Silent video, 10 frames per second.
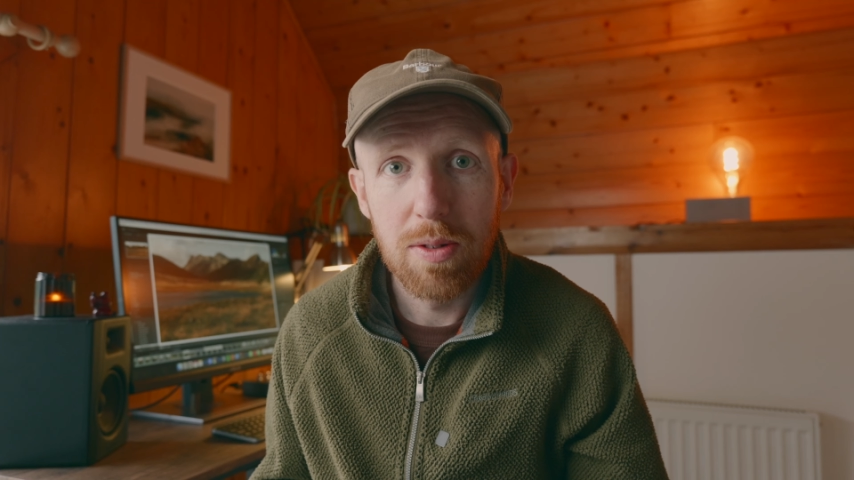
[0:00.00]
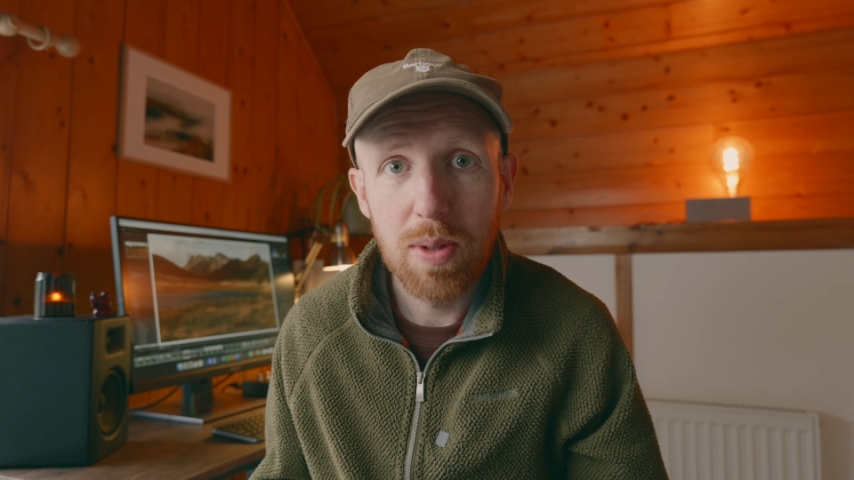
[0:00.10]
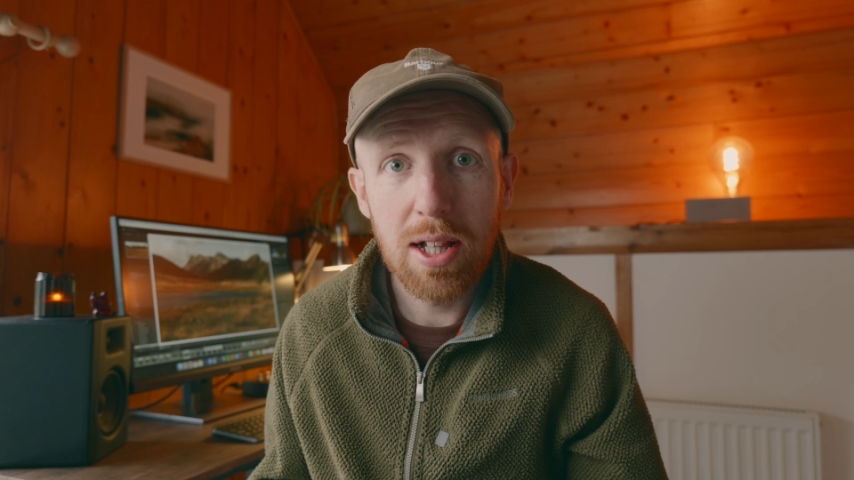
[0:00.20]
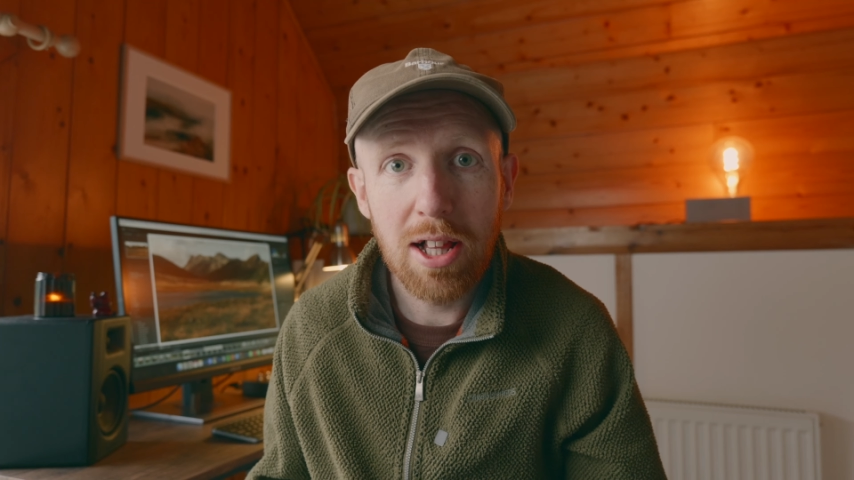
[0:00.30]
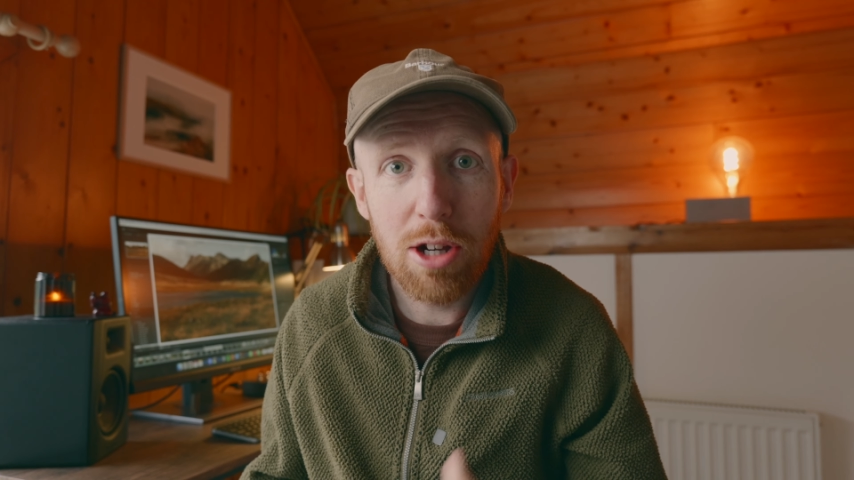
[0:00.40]

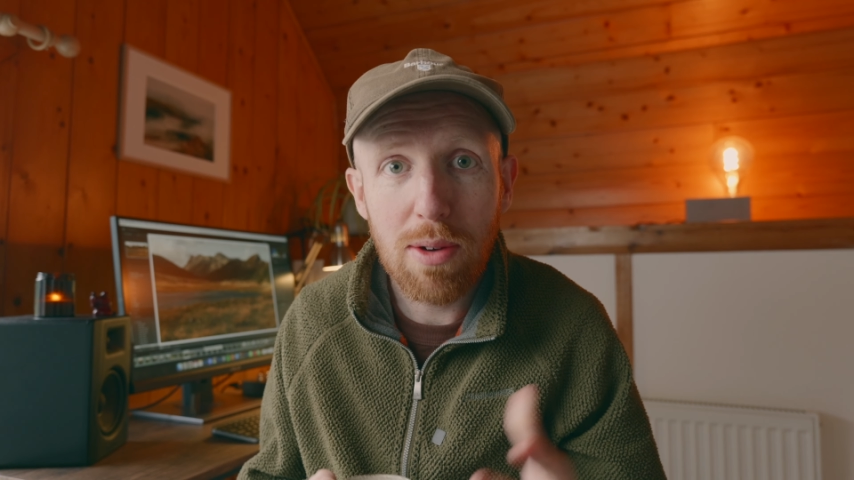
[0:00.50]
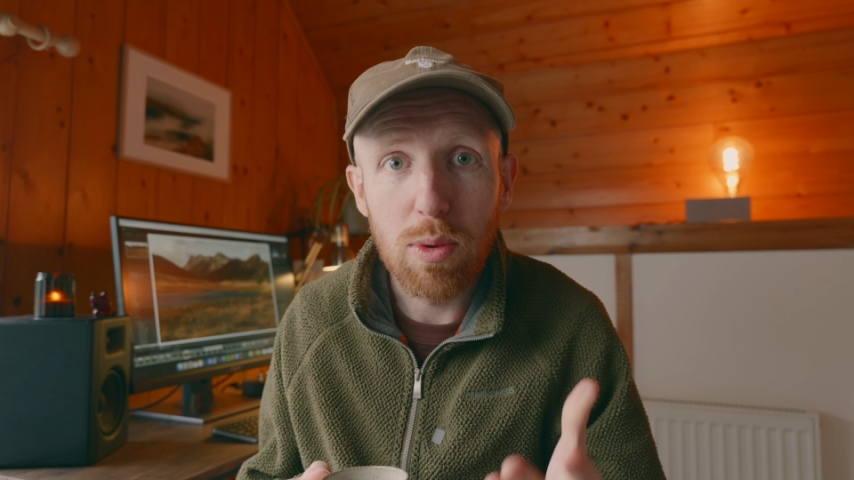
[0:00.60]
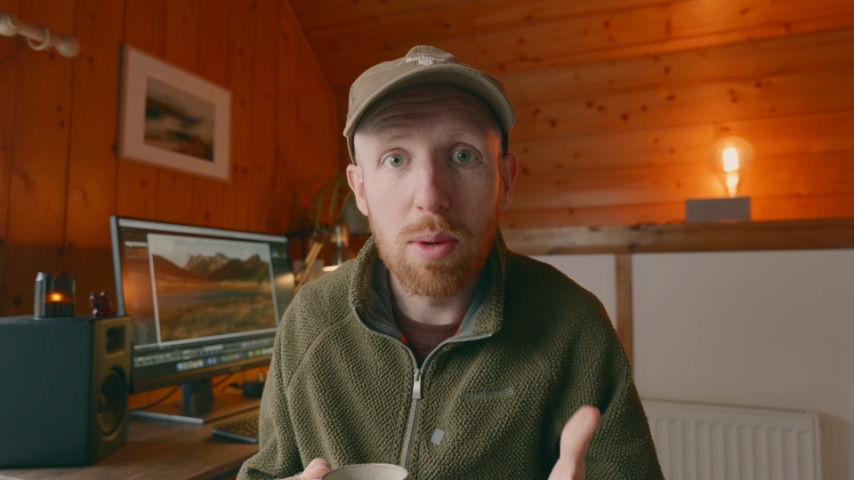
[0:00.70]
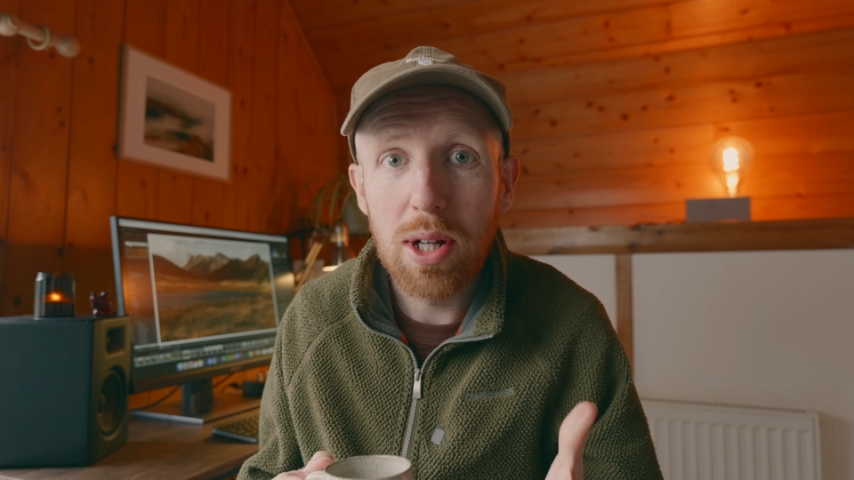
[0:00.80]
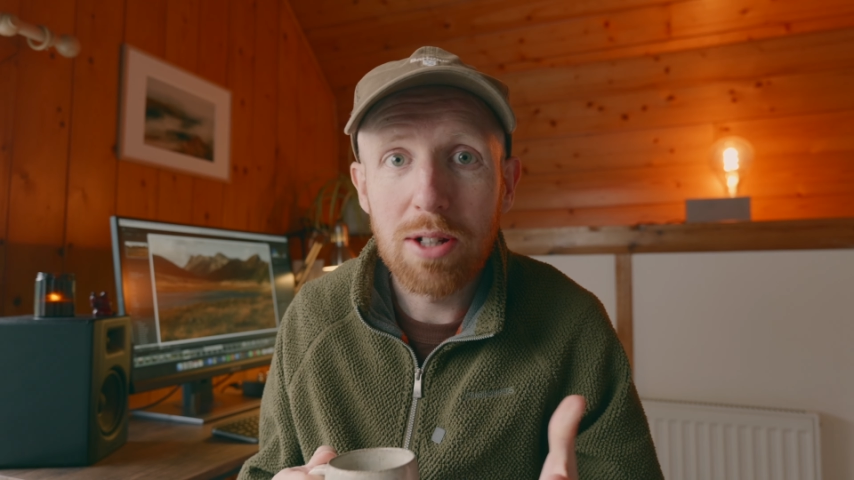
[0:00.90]
Well, hello
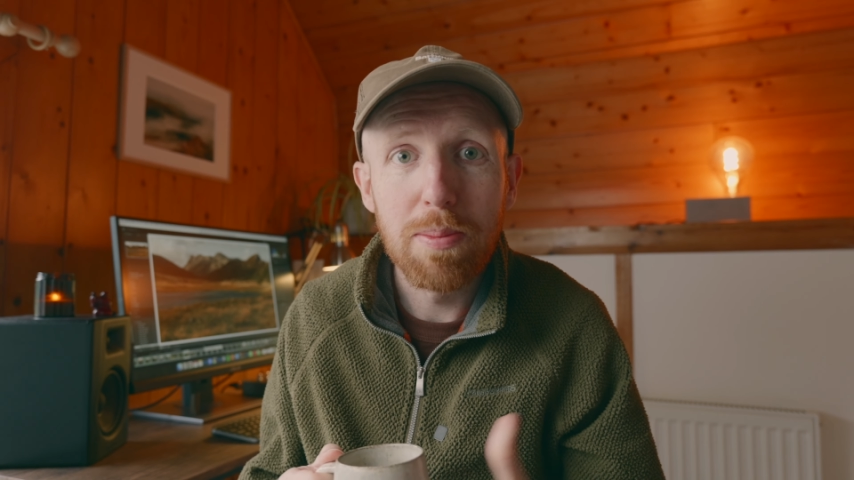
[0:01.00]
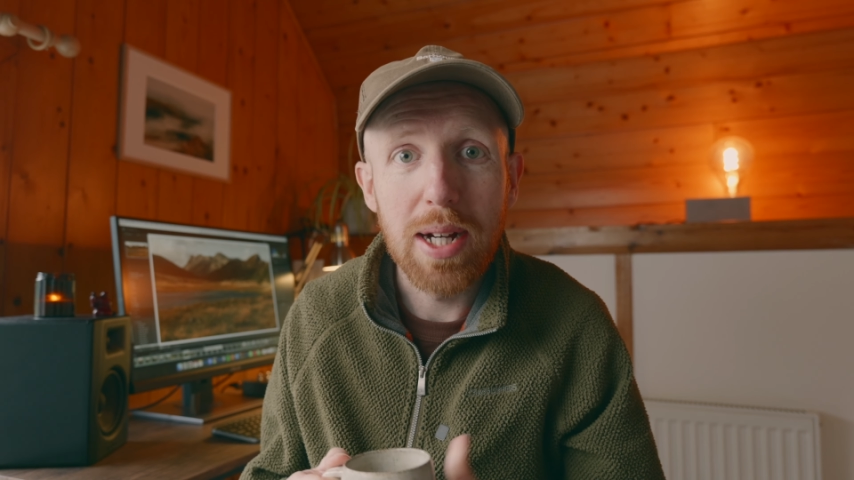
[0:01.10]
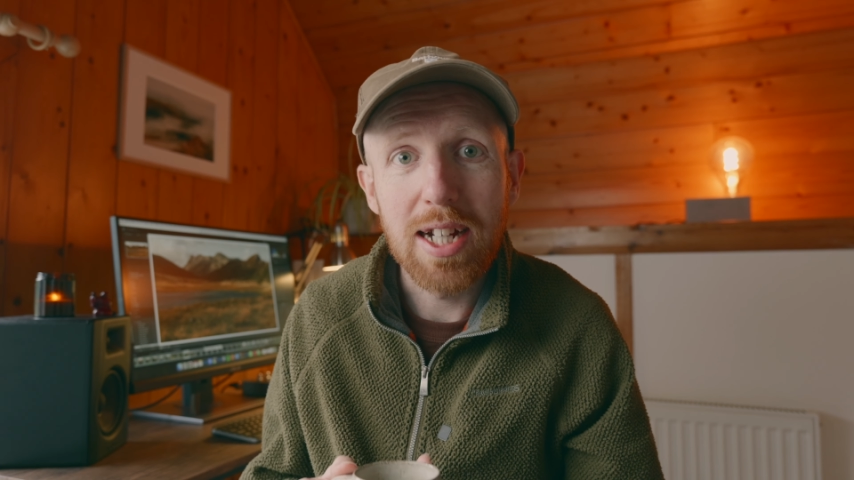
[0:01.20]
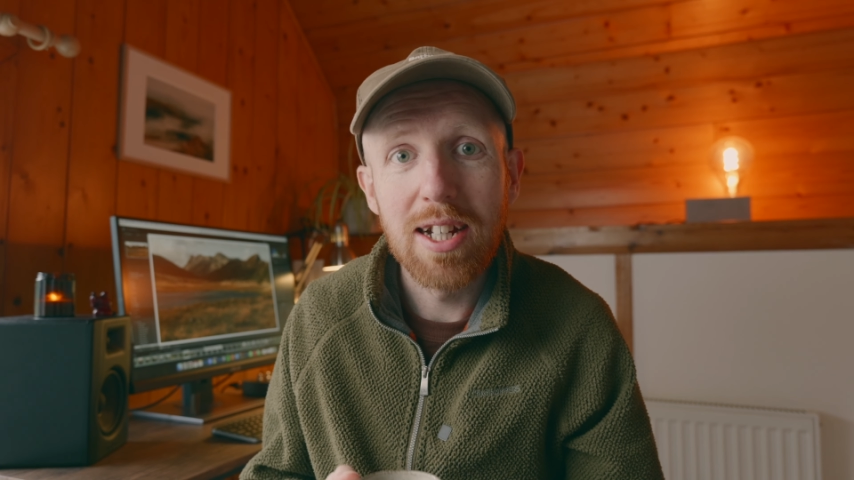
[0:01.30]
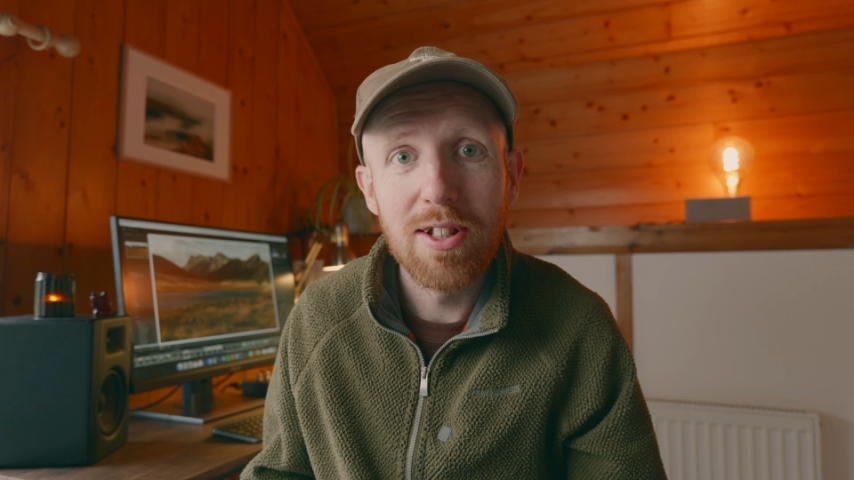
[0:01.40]
everyone, welcome
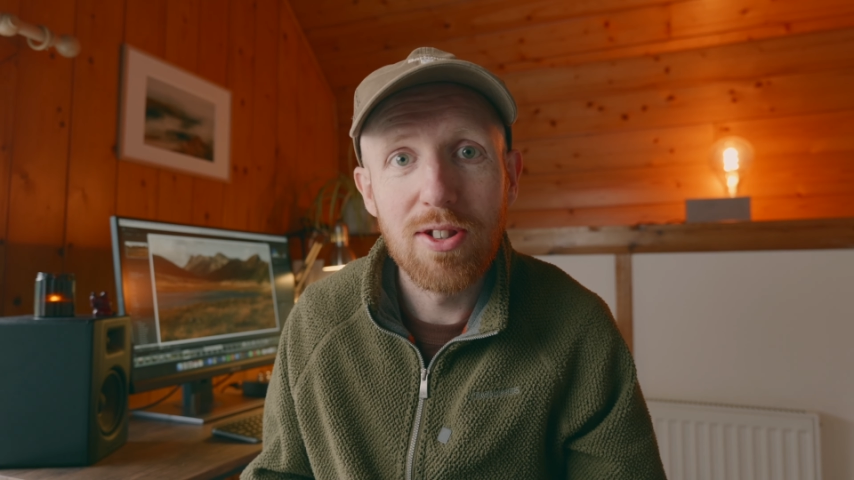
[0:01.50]
back